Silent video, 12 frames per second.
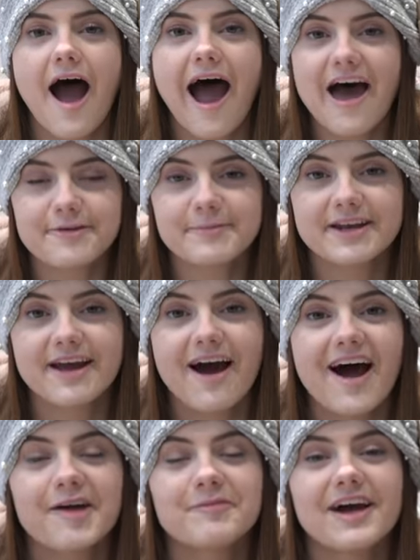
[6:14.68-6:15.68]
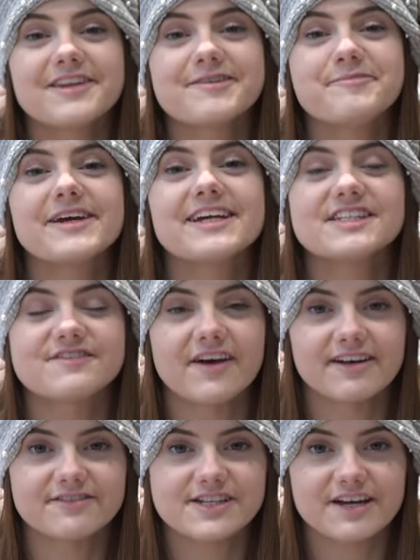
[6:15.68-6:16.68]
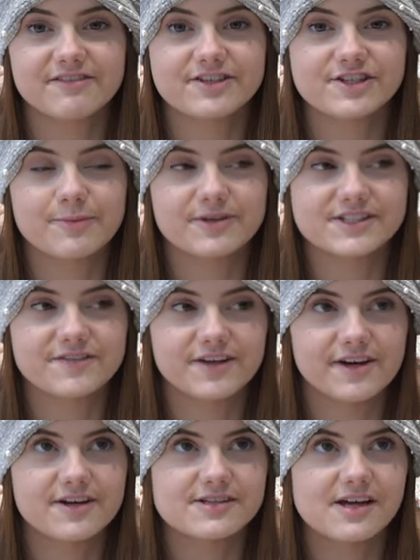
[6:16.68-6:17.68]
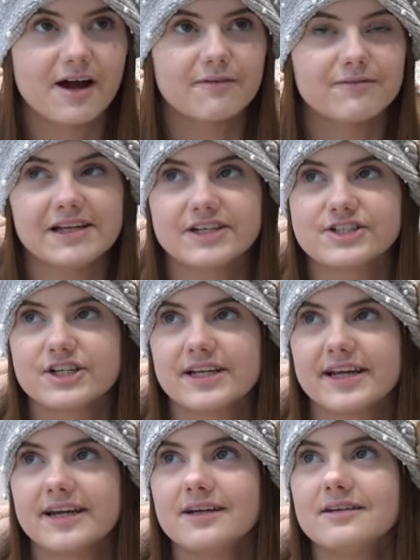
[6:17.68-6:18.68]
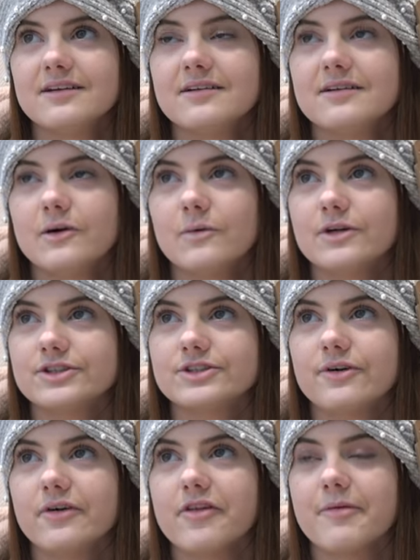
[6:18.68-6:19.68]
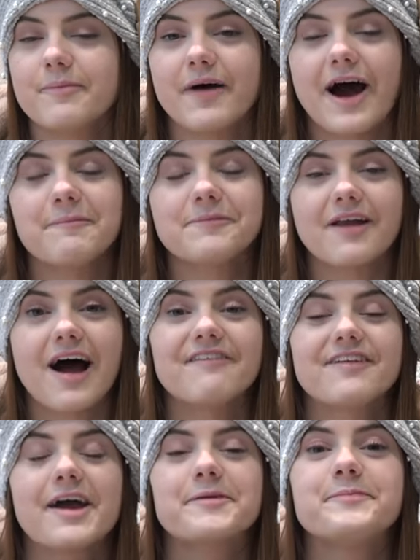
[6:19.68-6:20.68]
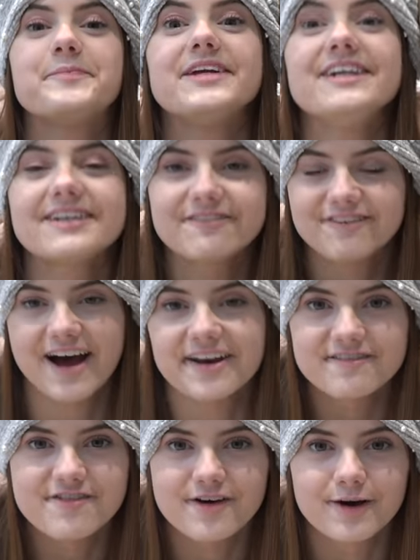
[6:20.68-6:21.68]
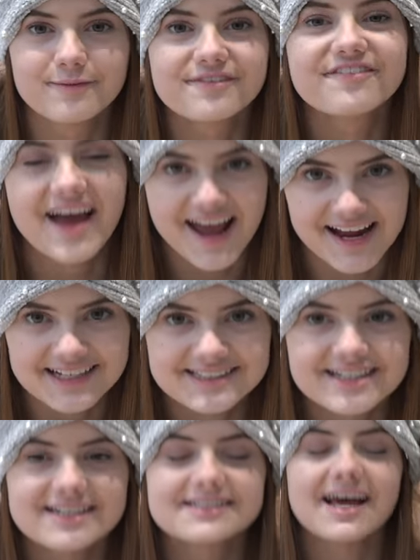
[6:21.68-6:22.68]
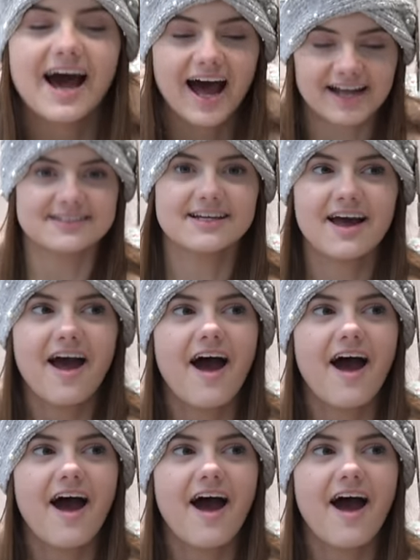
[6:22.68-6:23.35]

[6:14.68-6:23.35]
At the minute, I'm like the biggest fan of David Dobrik's videos. I've literally watched all of them, but I've like been a fan of them for ages, and